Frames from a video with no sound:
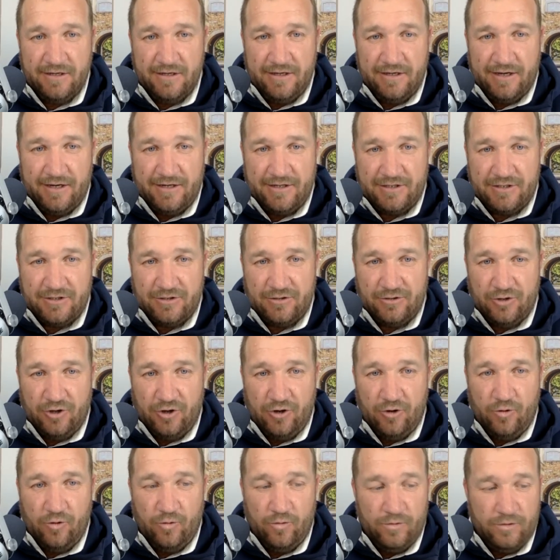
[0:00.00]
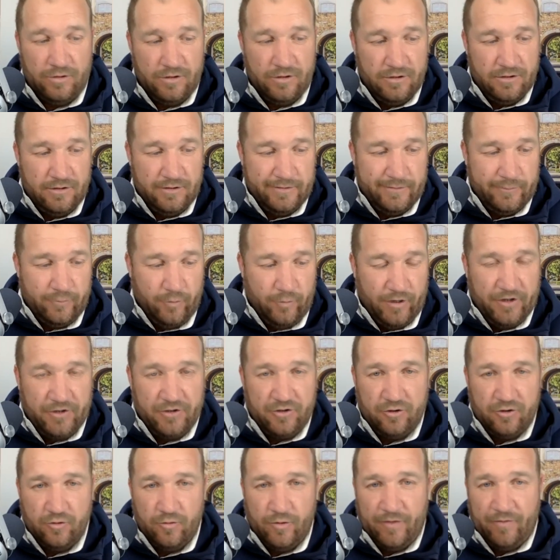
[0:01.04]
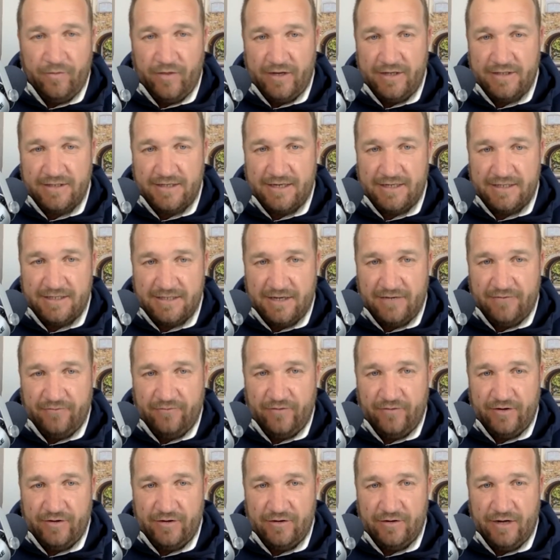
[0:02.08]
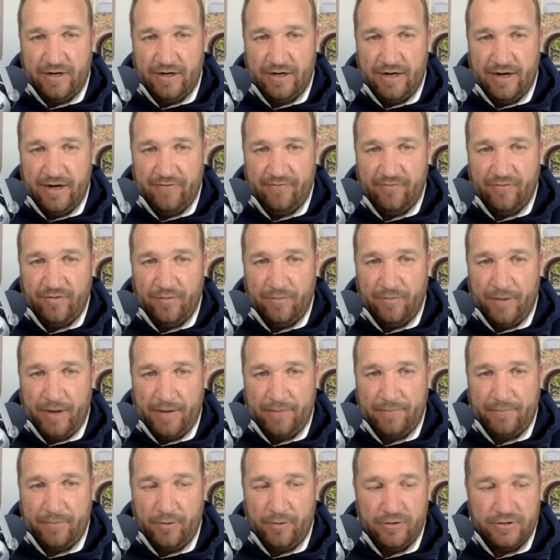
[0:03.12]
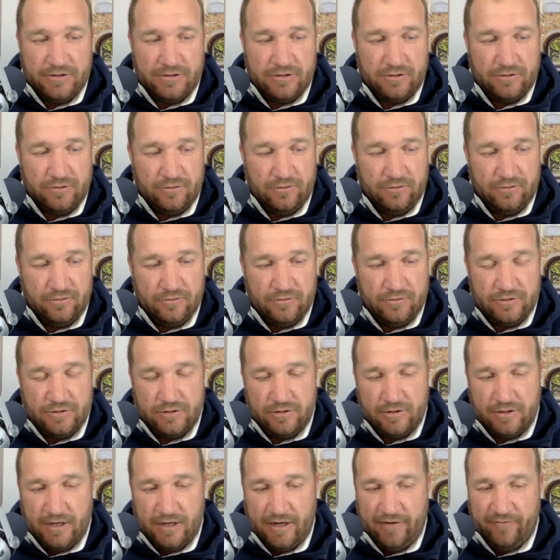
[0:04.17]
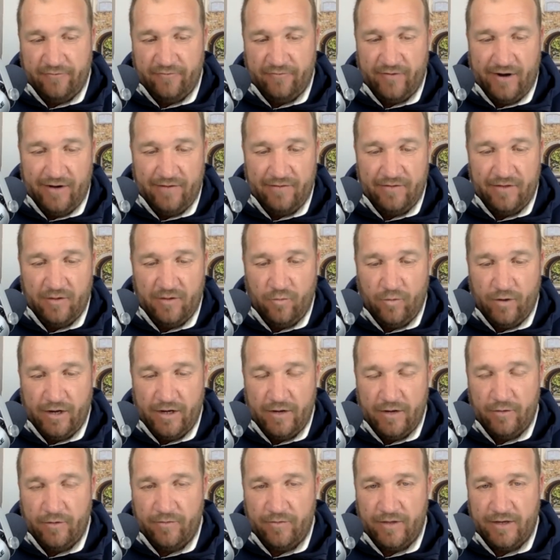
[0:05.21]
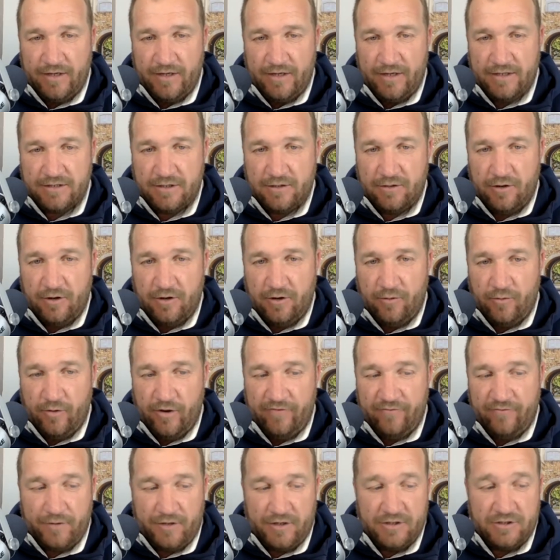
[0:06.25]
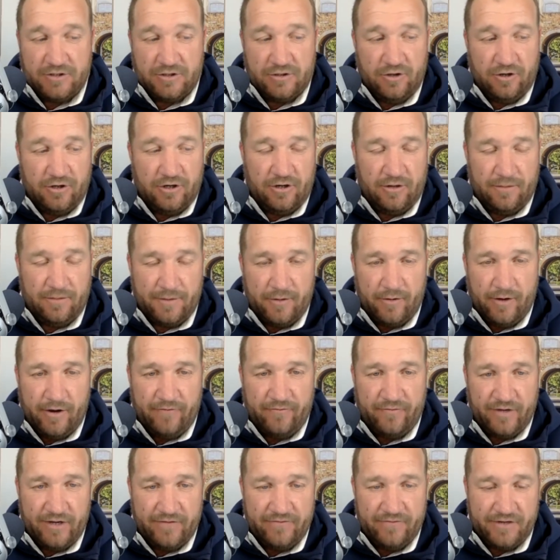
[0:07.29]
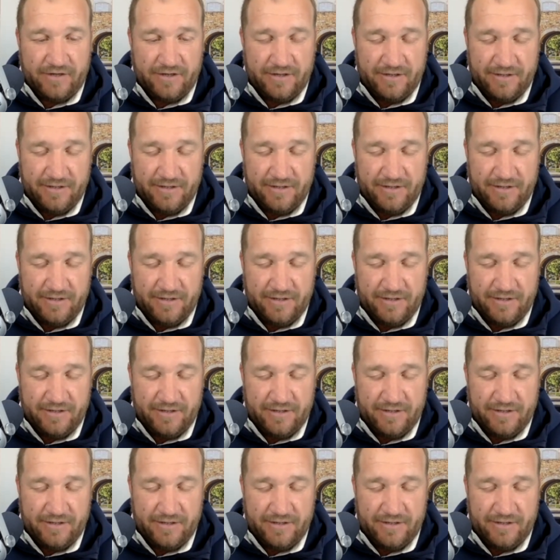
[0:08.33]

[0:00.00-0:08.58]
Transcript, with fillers: and to know what to do when things get tough and and have the backbone to to kind of find their way when things are, are rough because you're not going to be around forever.